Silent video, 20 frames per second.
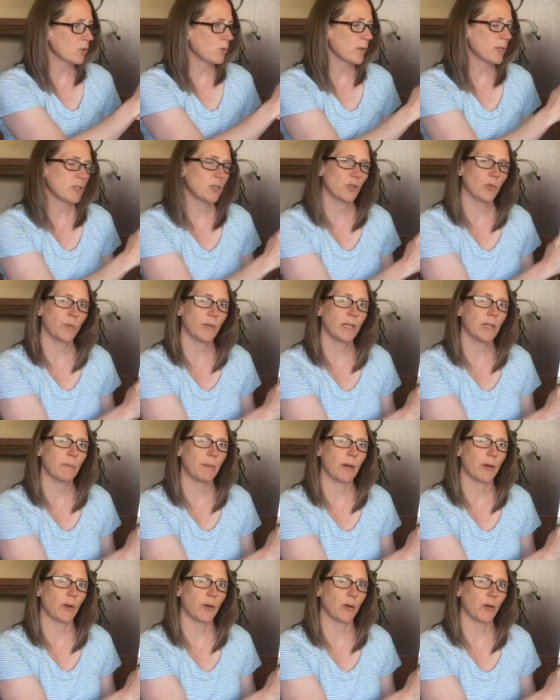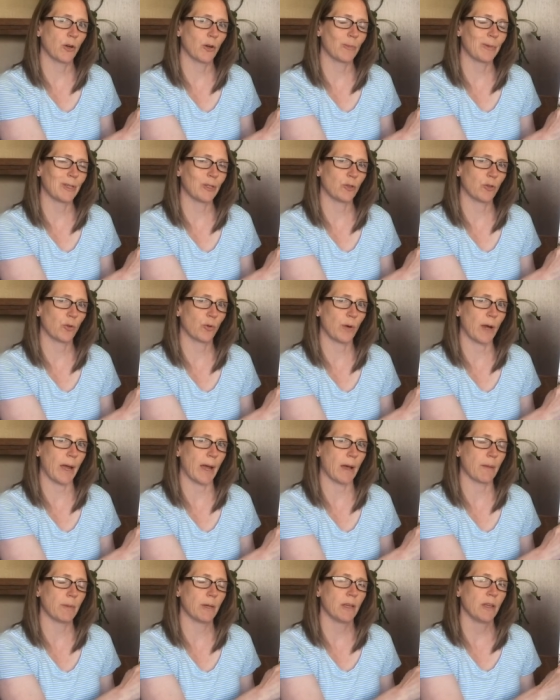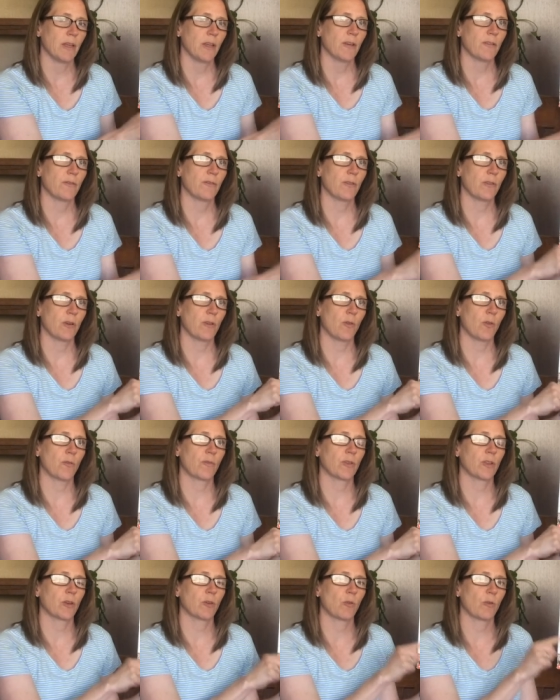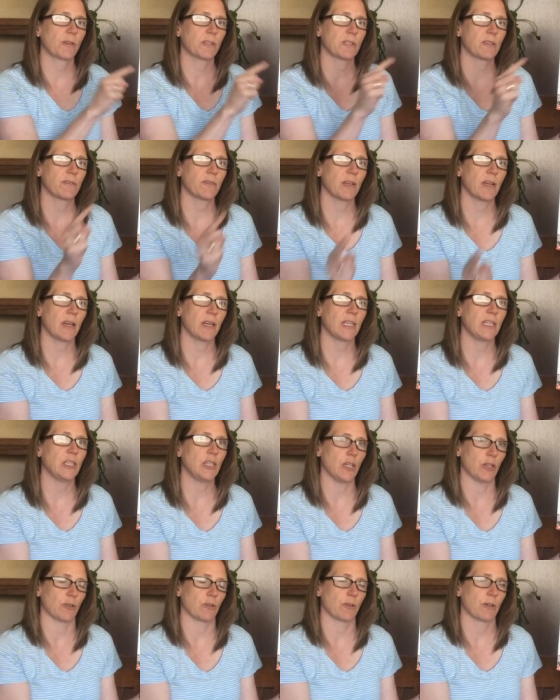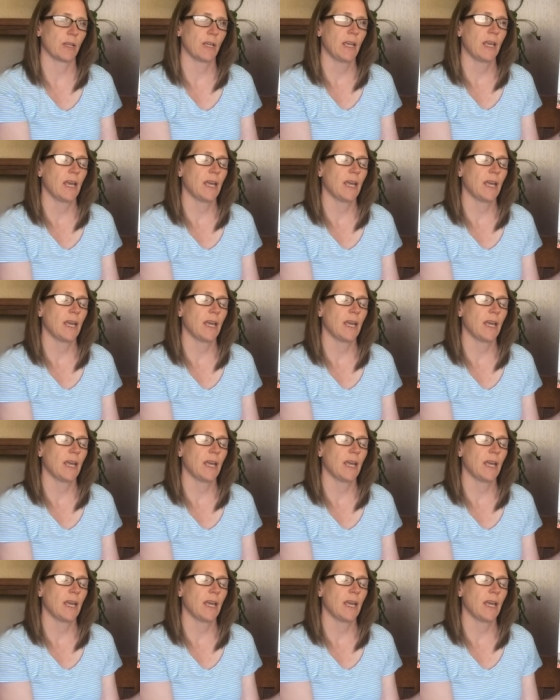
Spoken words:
going to read about a hermit crab over the course of a year.